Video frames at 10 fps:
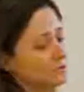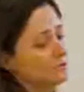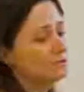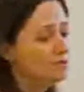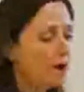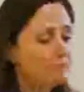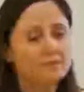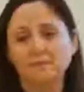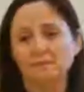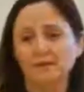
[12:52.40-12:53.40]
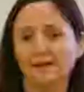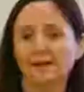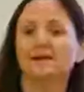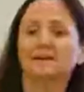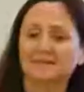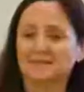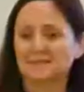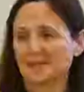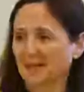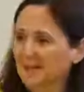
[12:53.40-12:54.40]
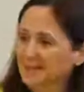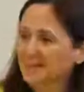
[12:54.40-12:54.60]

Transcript: does it do the opposite thing instead?